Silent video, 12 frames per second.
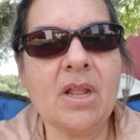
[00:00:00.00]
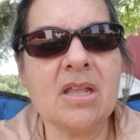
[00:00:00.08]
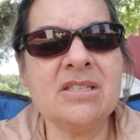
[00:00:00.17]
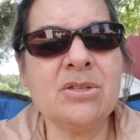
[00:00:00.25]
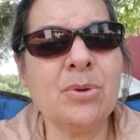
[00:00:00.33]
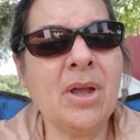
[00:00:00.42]

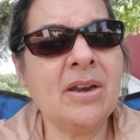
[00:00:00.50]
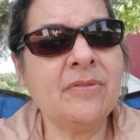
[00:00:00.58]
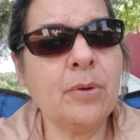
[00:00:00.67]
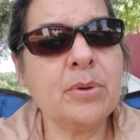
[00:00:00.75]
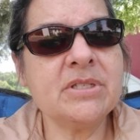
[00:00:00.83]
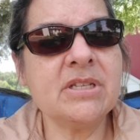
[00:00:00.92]
So kind of
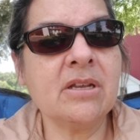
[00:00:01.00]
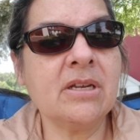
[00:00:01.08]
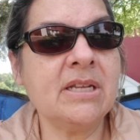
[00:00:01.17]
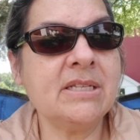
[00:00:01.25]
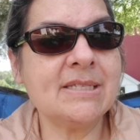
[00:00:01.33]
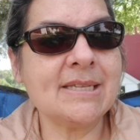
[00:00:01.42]
focusing on
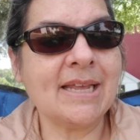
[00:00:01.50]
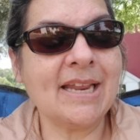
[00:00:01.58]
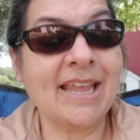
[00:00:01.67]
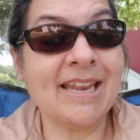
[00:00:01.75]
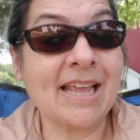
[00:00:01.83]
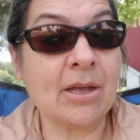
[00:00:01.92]
inside
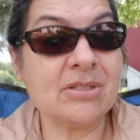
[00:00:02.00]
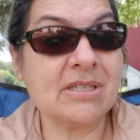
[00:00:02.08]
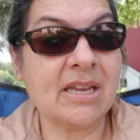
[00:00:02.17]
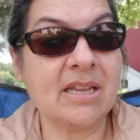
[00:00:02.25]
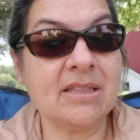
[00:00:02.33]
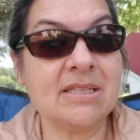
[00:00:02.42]
and
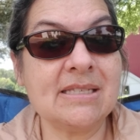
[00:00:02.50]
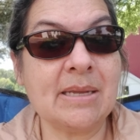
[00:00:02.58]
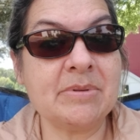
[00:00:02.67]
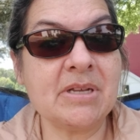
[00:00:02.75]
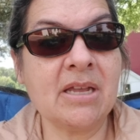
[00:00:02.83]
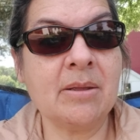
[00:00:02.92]
outside at the
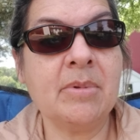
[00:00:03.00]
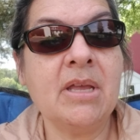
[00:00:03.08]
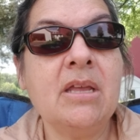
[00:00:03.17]
same time